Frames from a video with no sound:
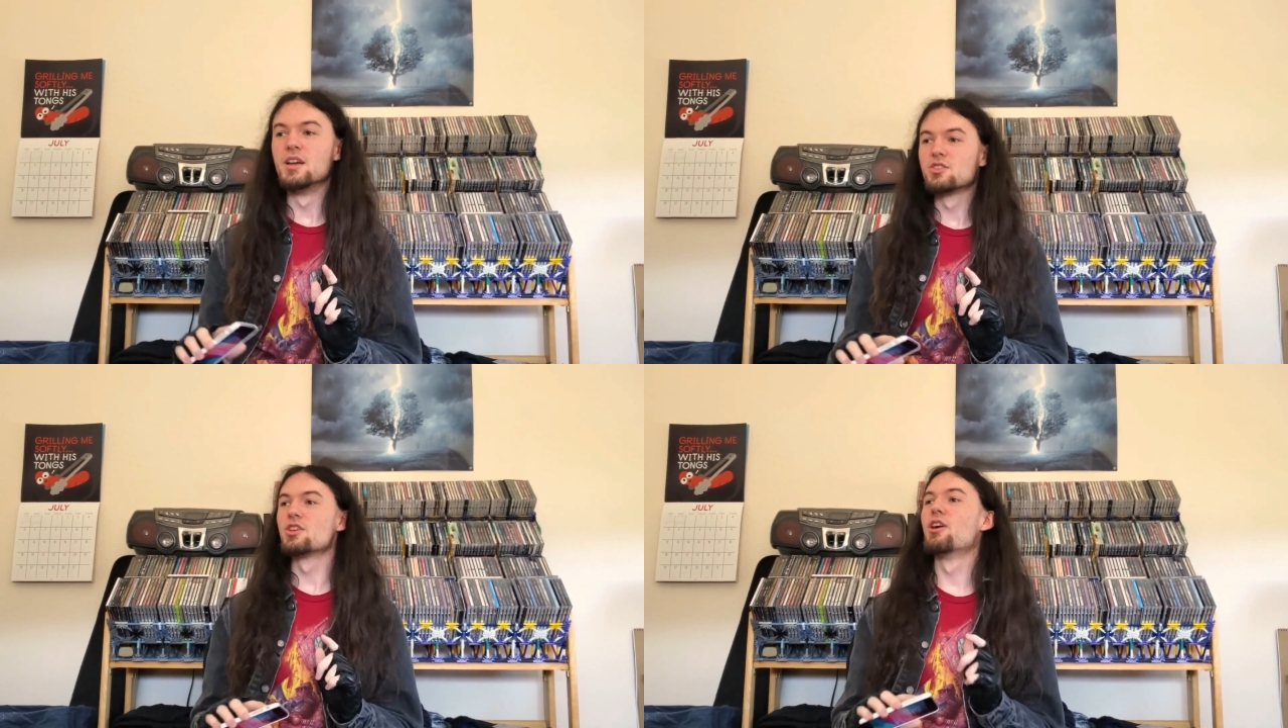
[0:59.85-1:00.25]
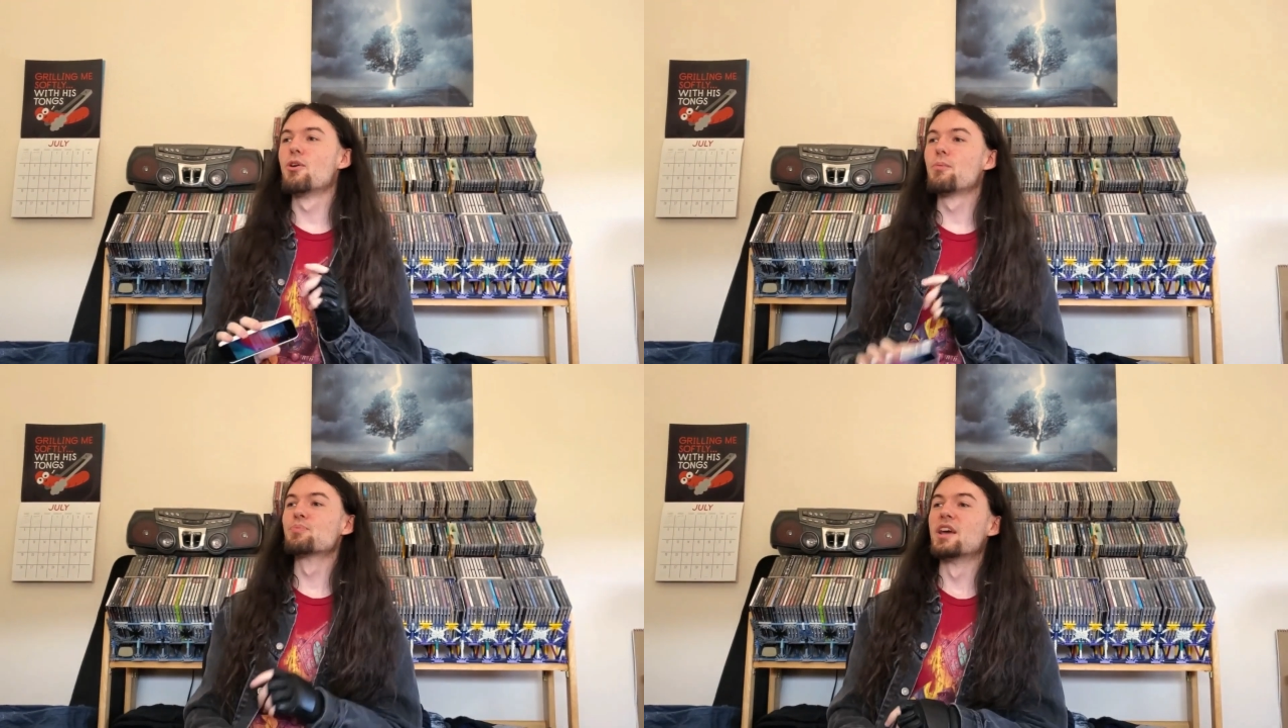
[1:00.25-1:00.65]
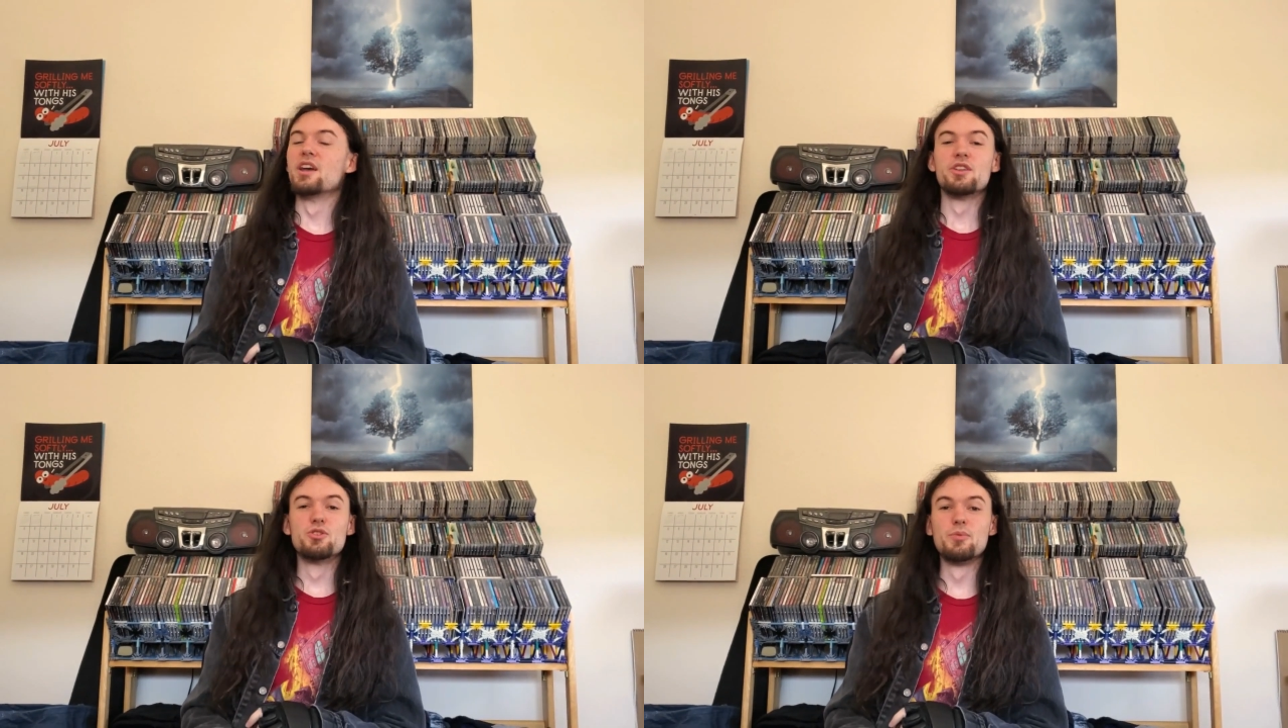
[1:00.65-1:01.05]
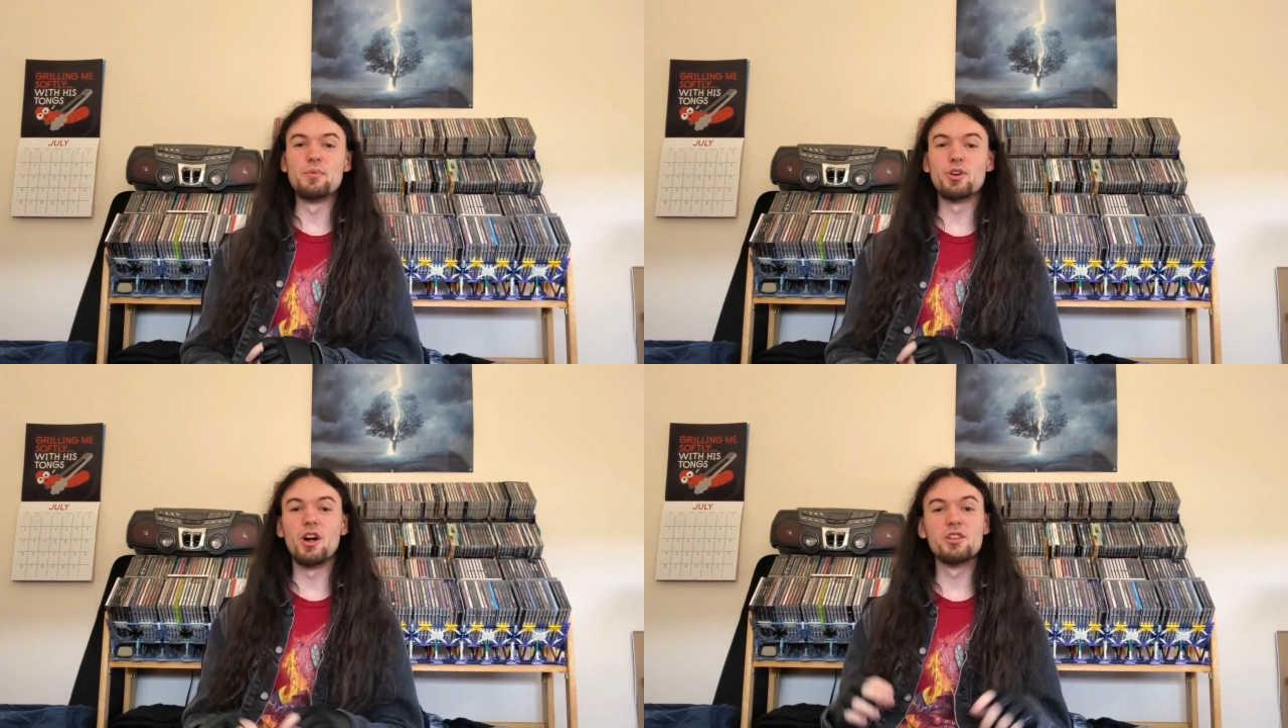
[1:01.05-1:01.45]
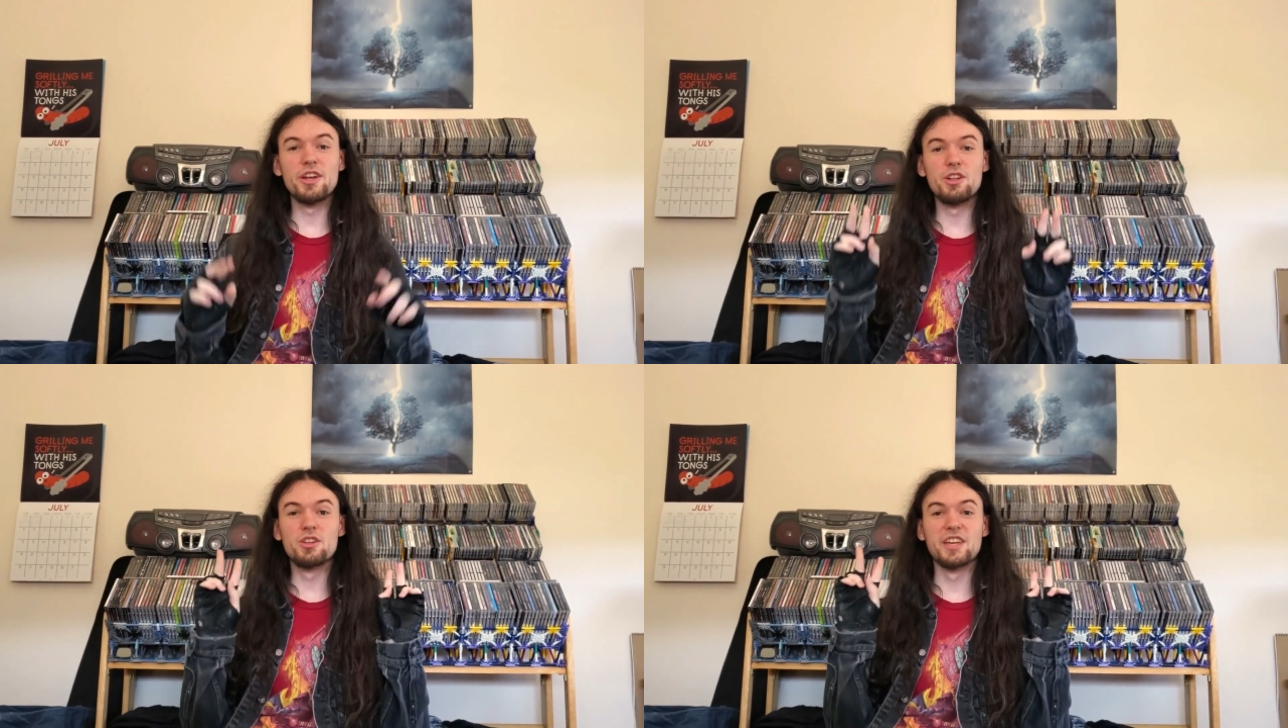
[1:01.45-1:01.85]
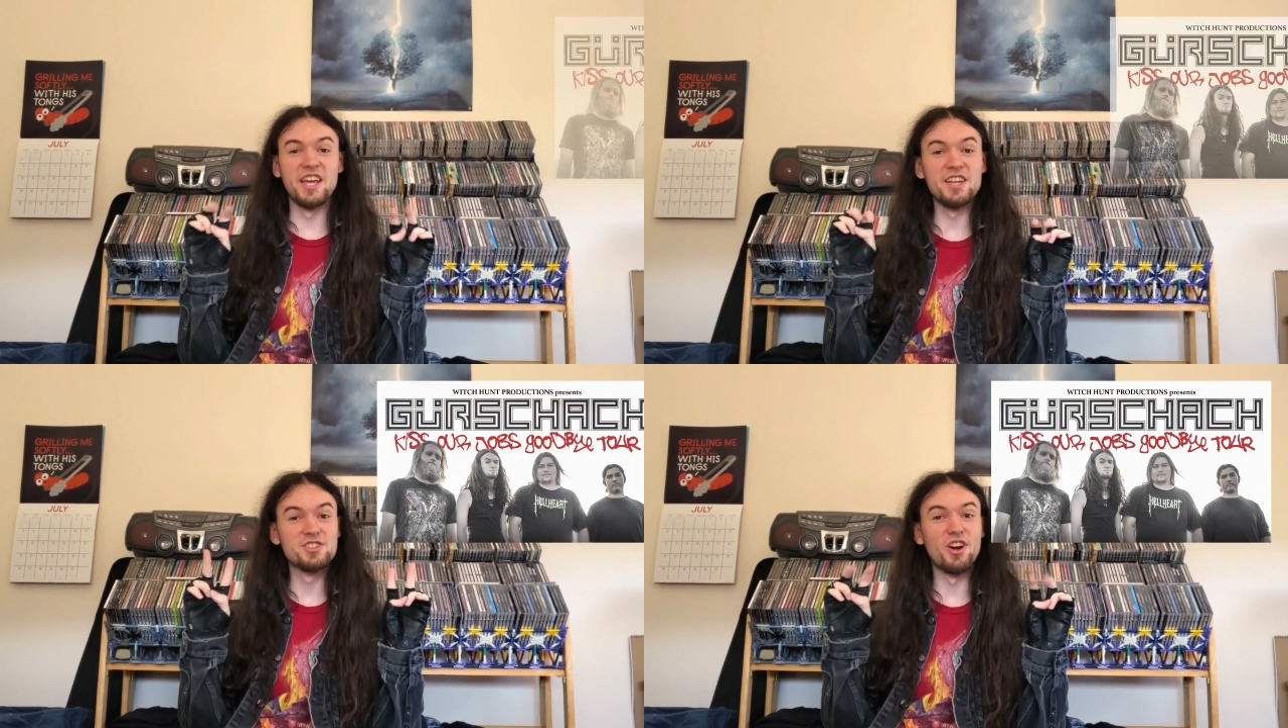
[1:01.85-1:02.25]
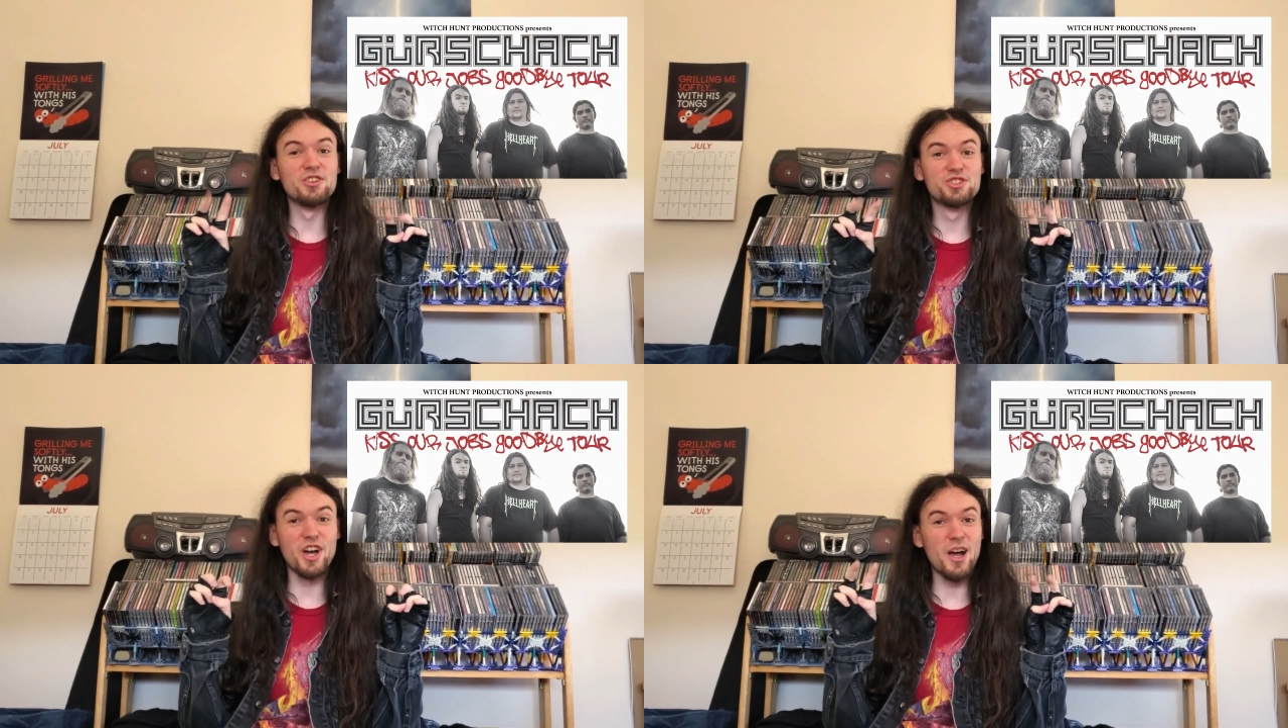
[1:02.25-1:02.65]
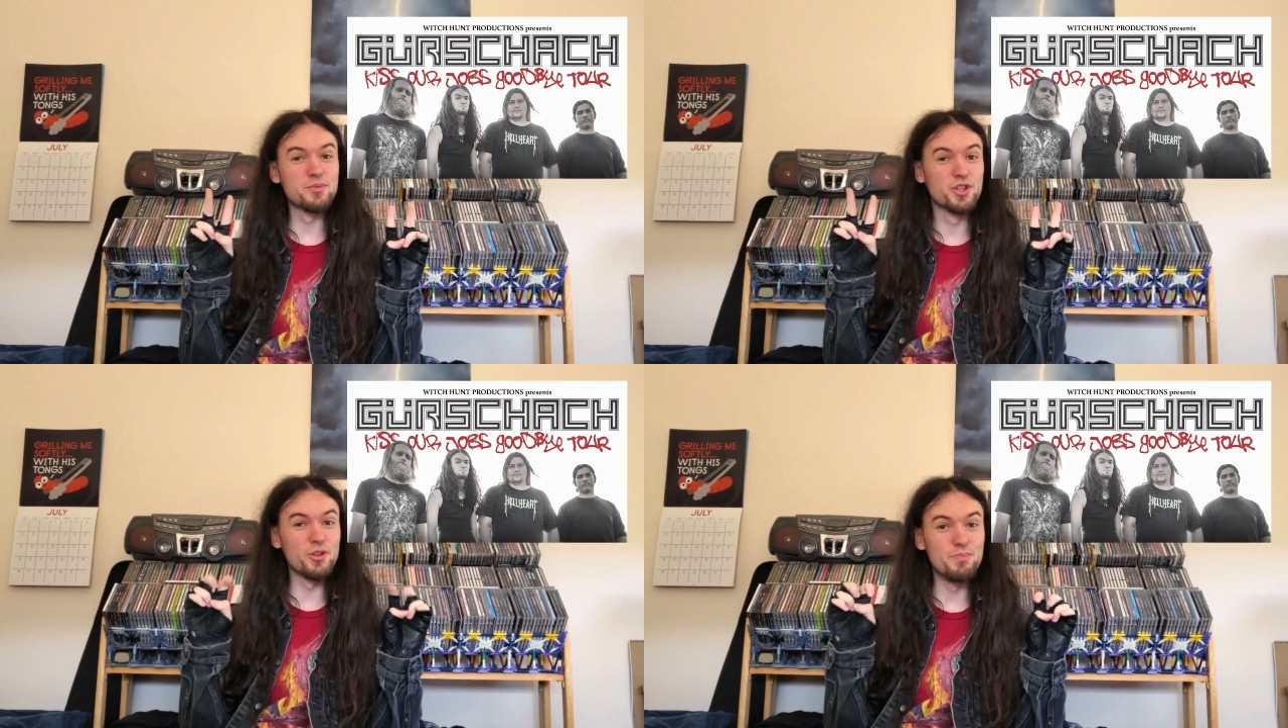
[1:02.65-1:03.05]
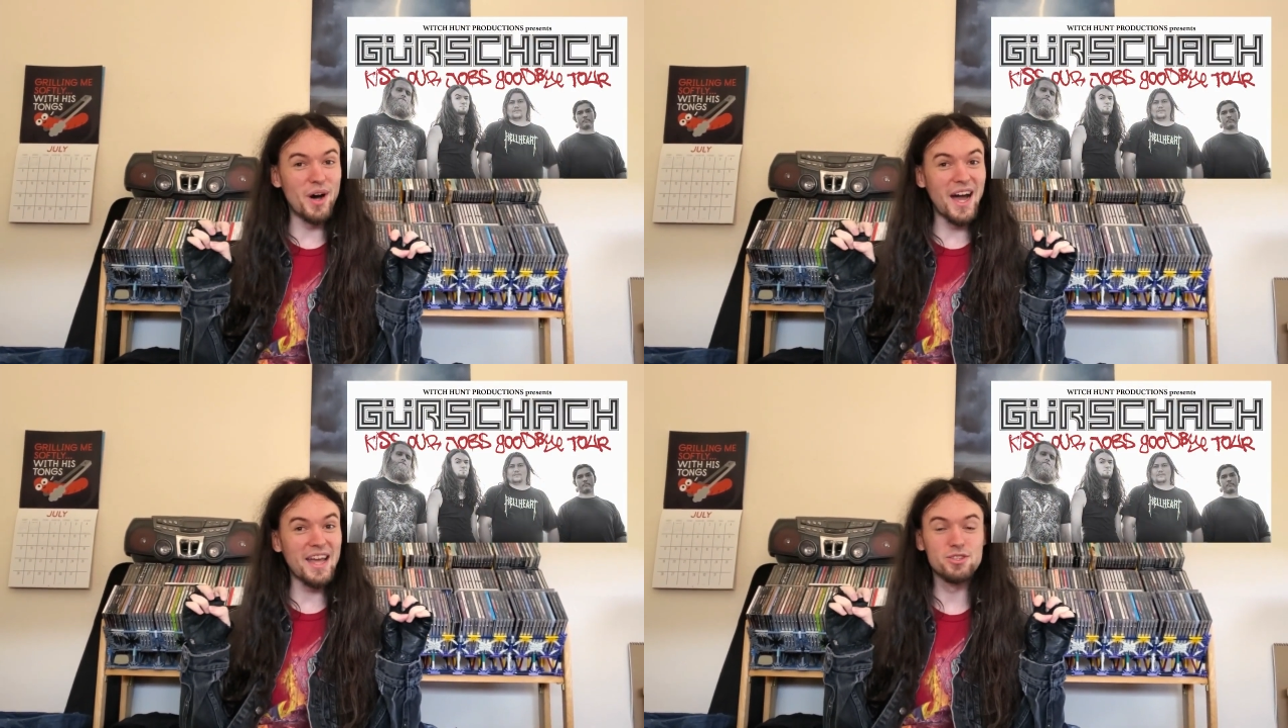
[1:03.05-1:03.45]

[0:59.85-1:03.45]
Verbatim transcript: So, you remember our little Kiss Our Jobs Goodbye